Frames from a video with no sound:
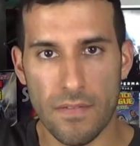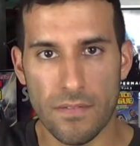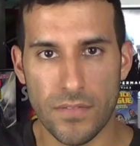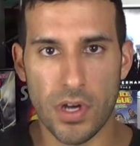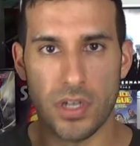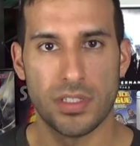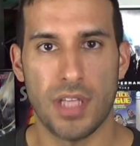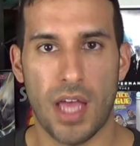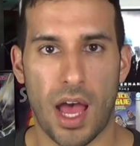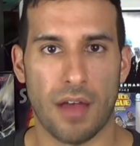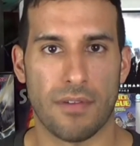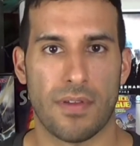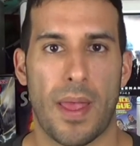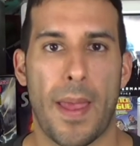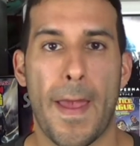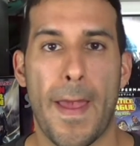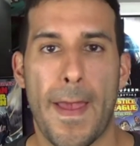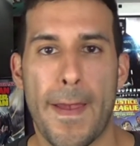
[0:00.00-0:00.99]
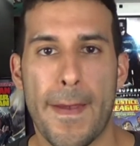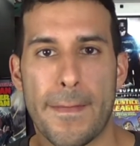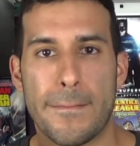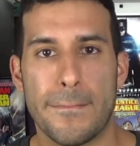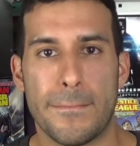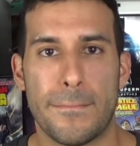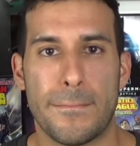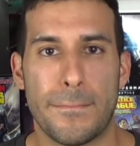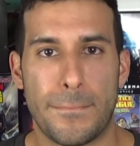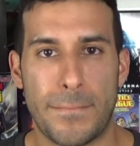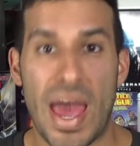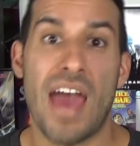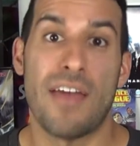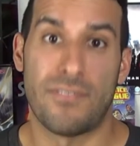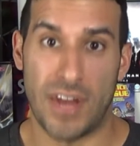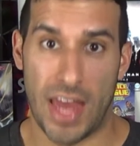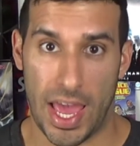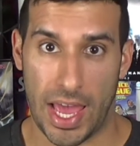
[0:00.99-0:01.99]
First off,
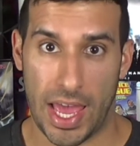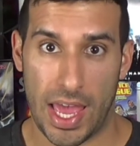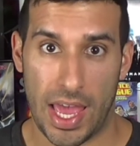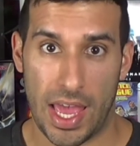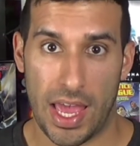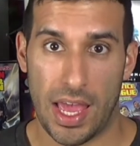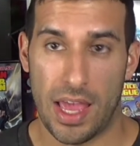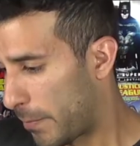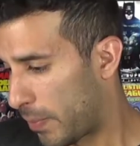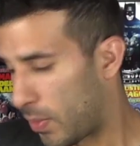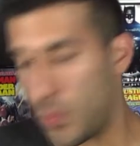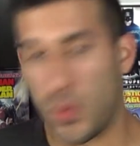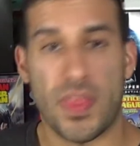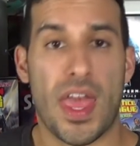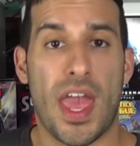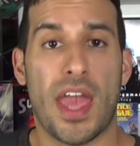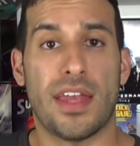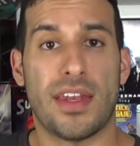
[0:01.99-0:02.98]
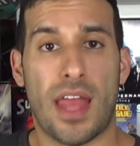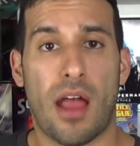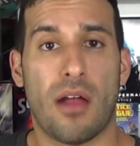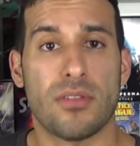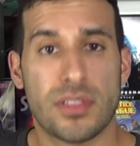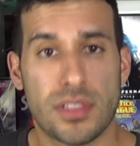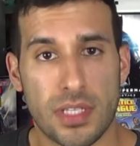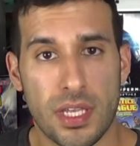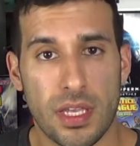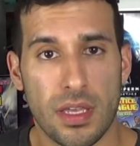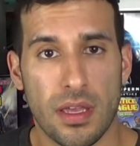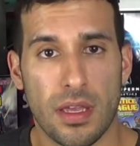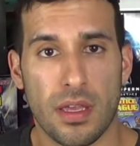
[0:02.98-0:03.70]
Batfleck. When they announced